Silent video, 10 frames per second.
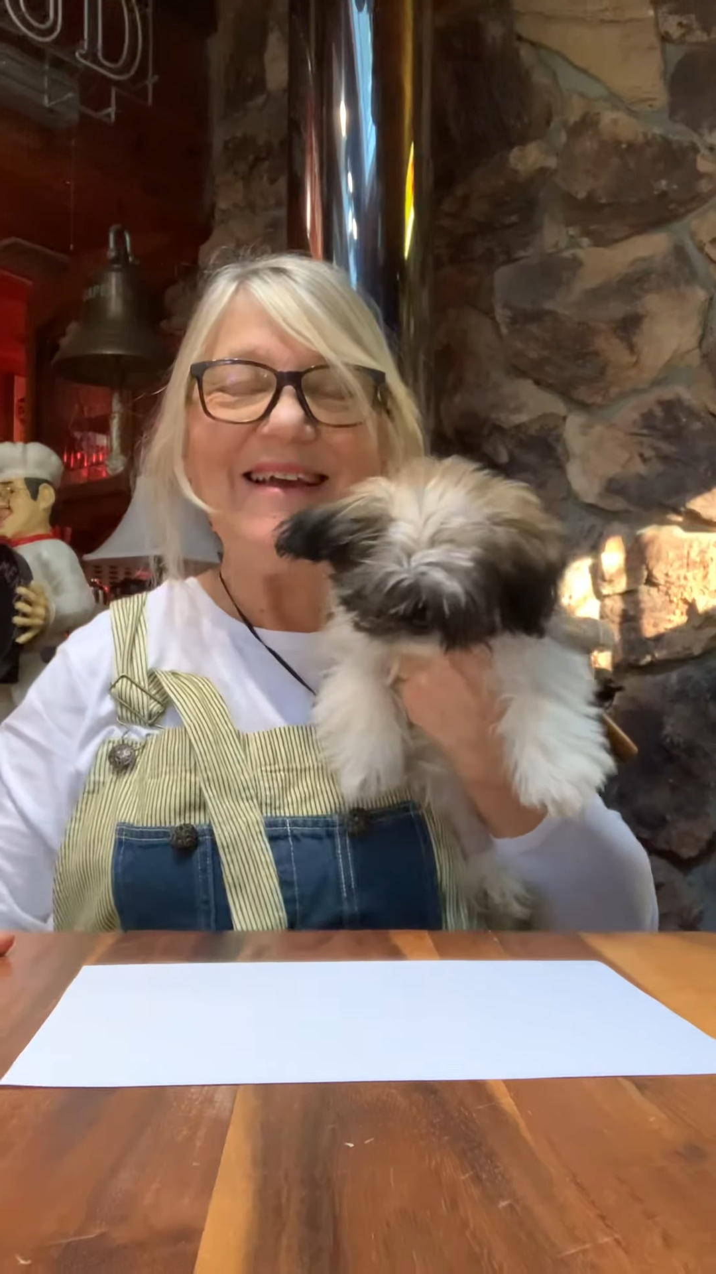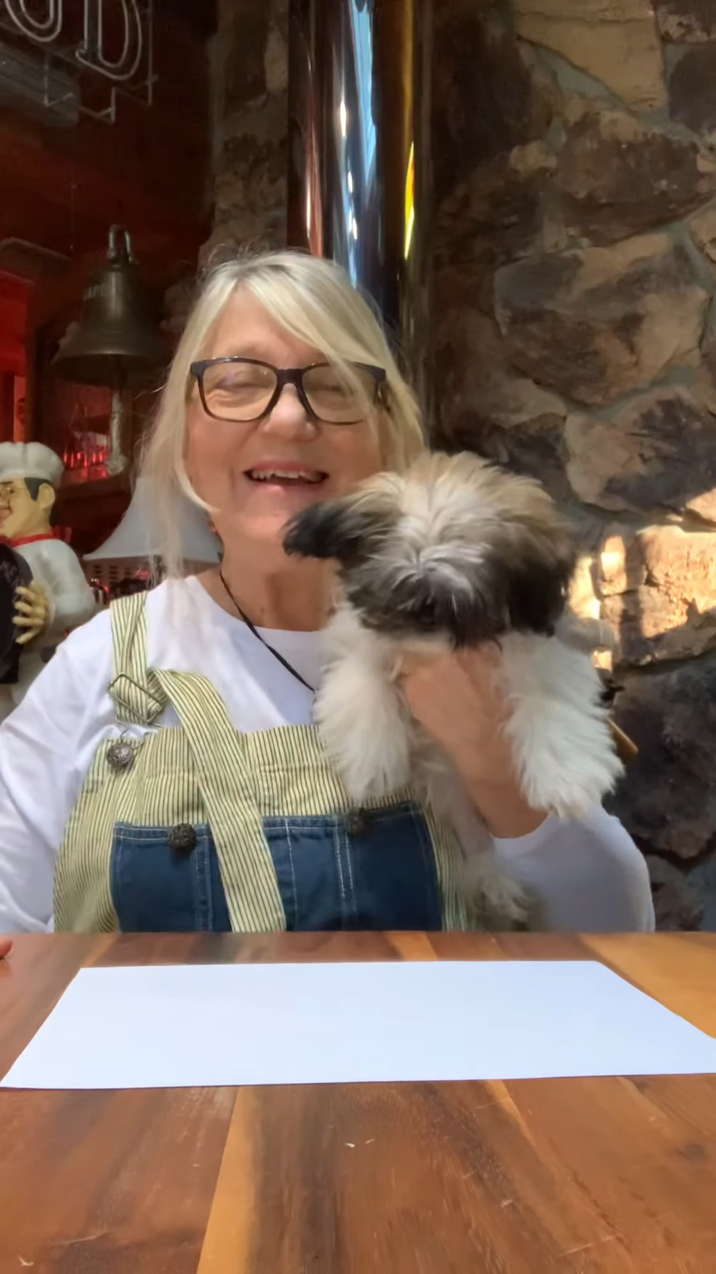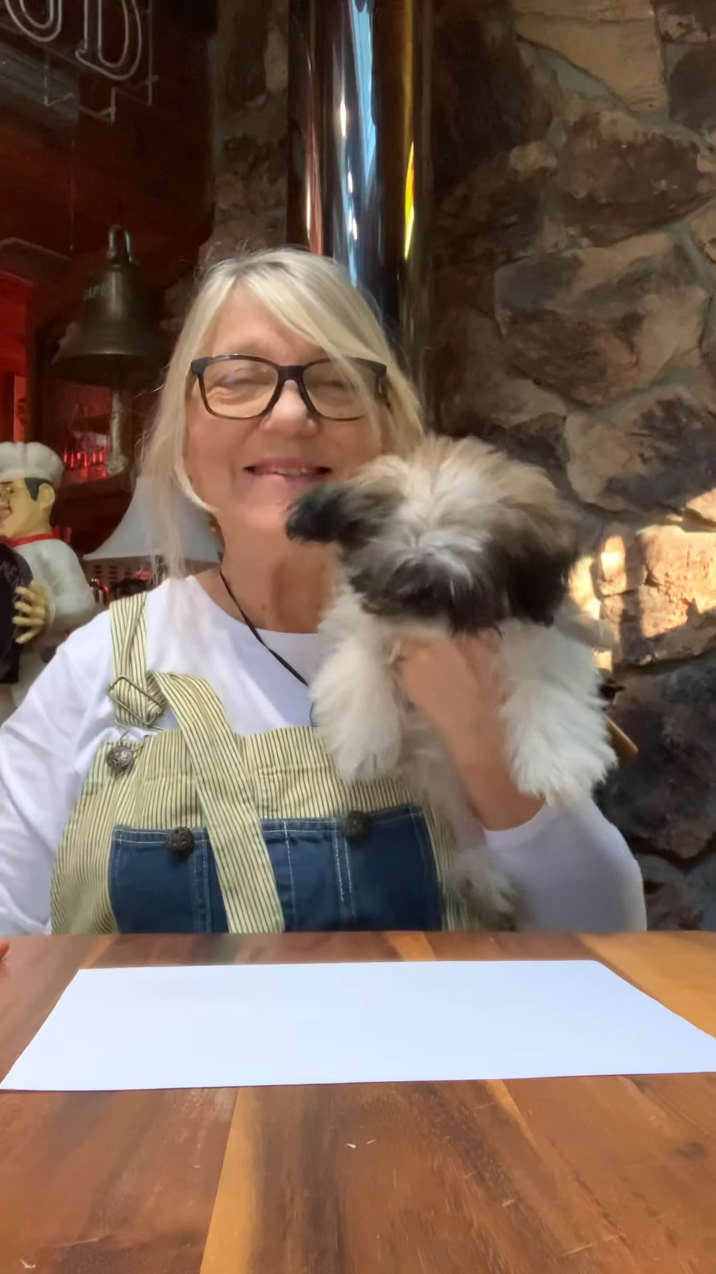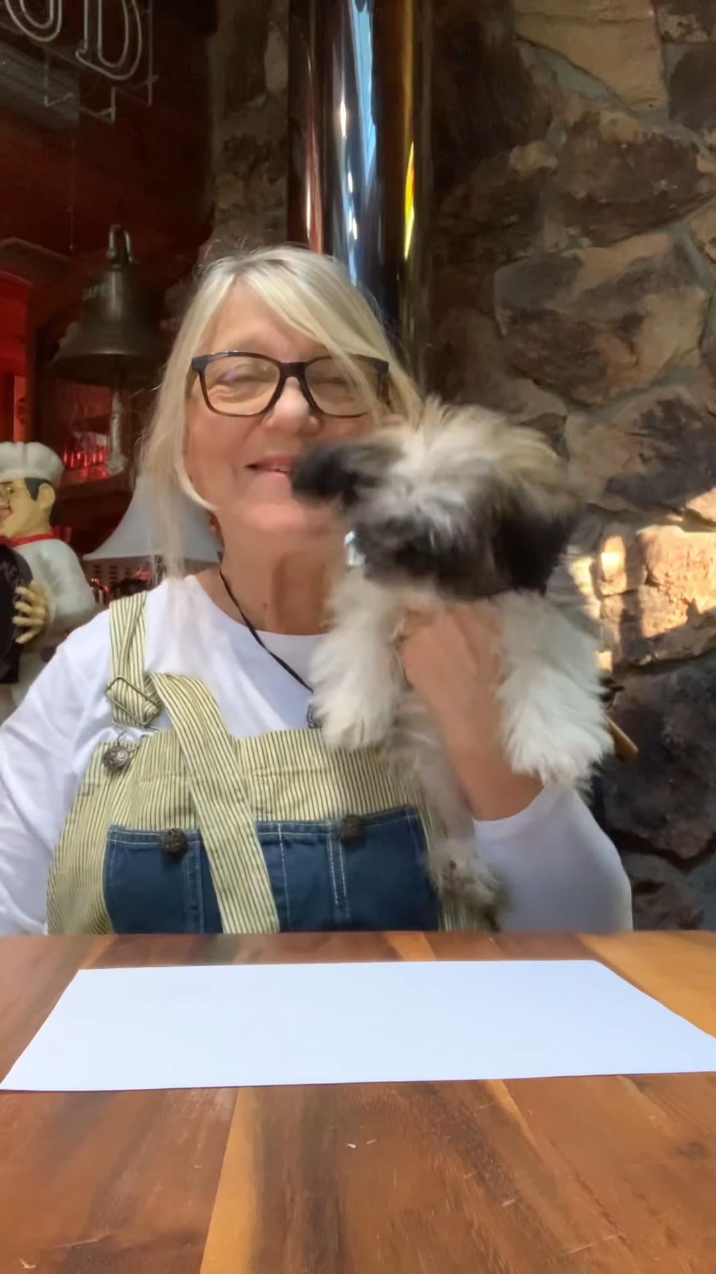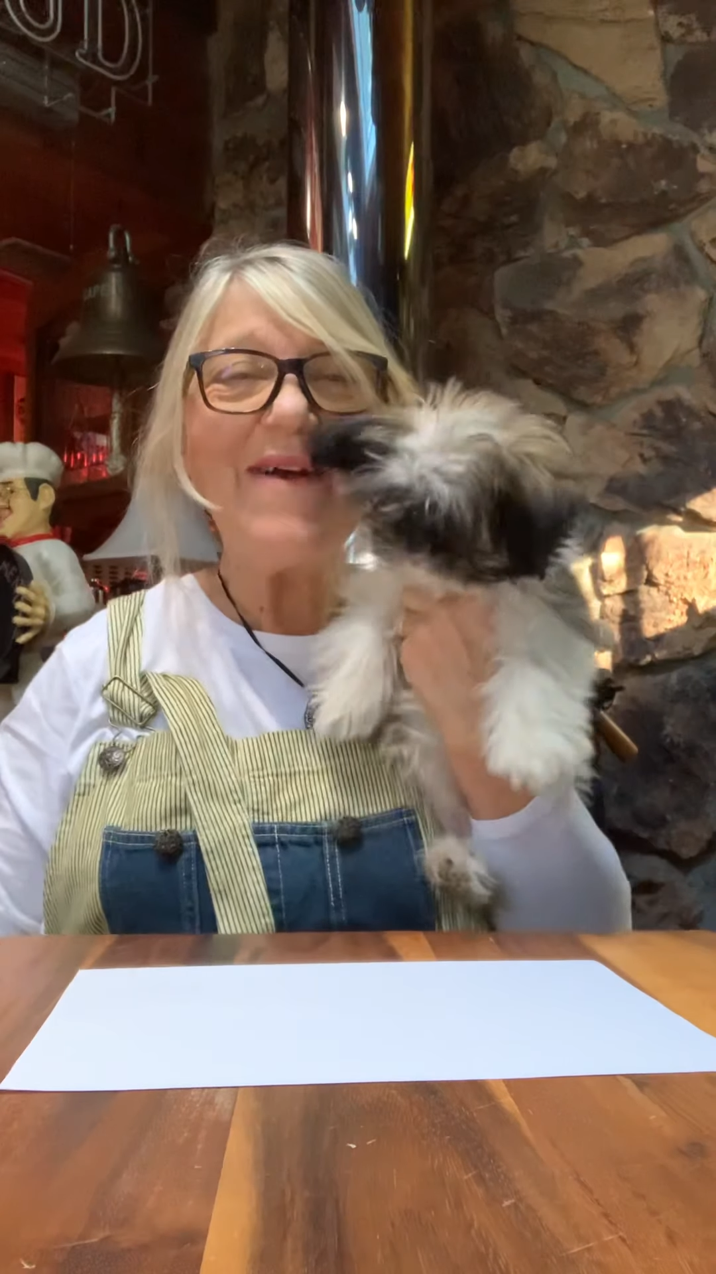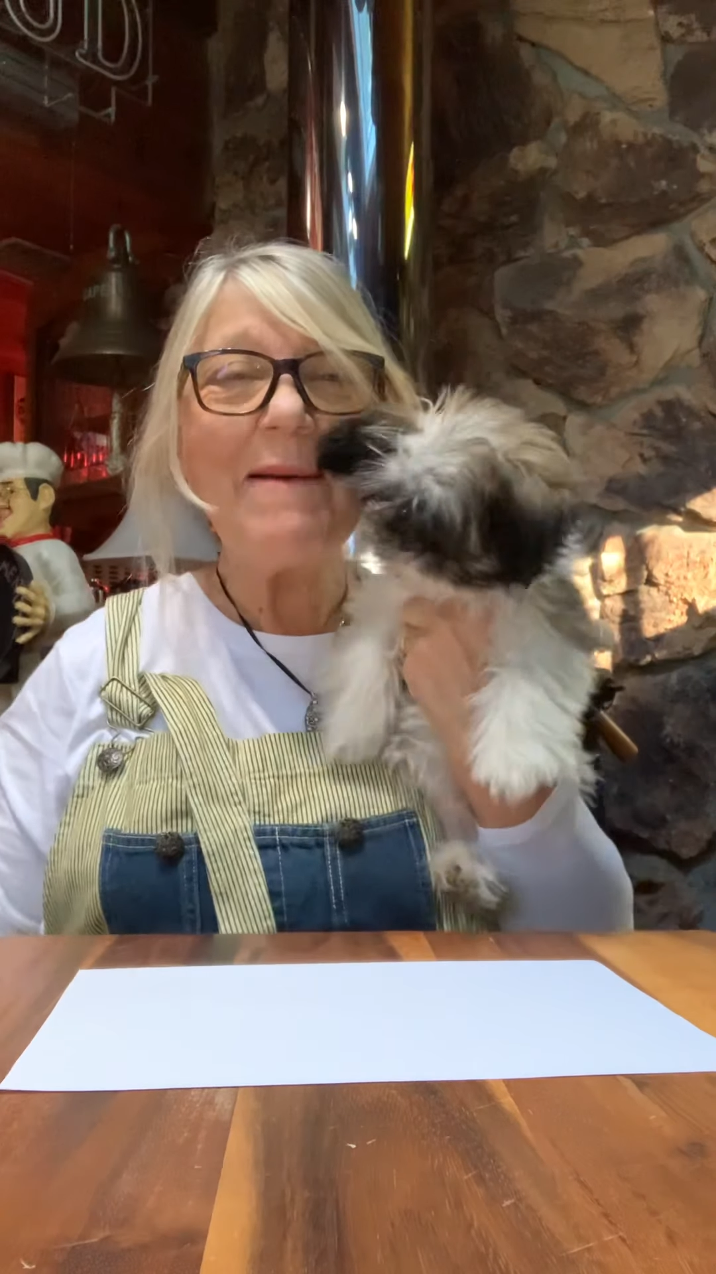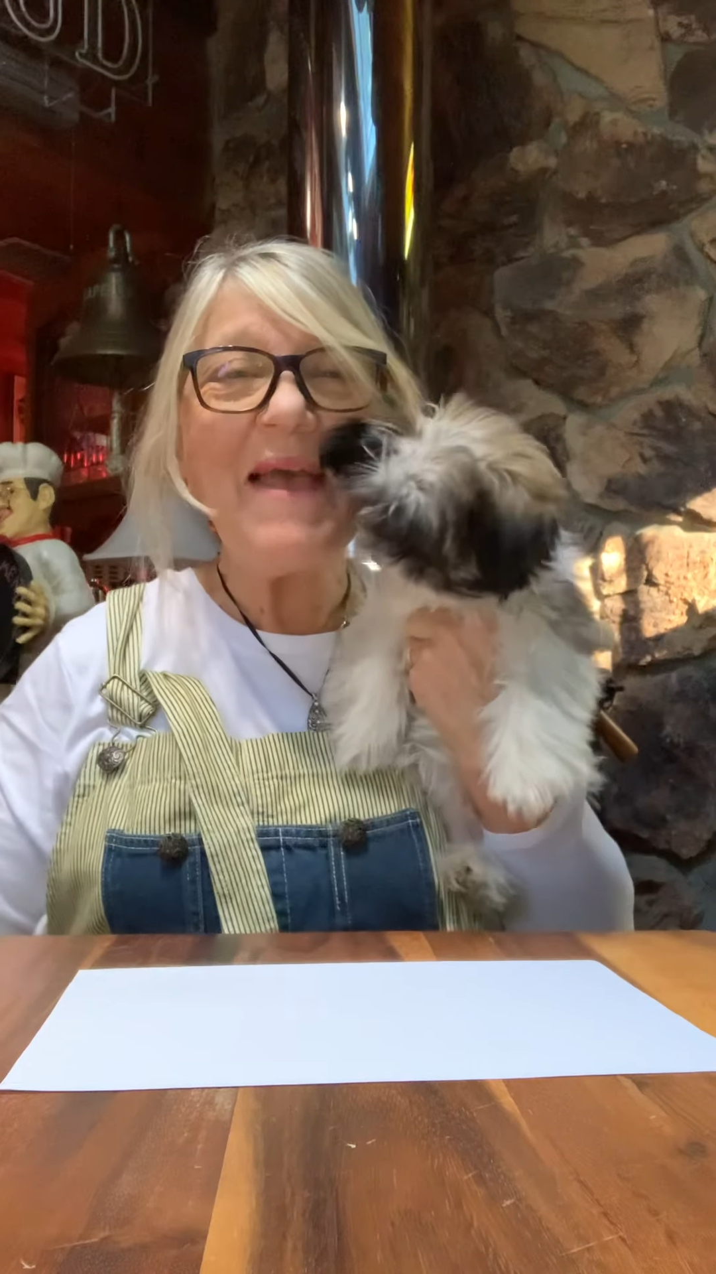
It's Grandma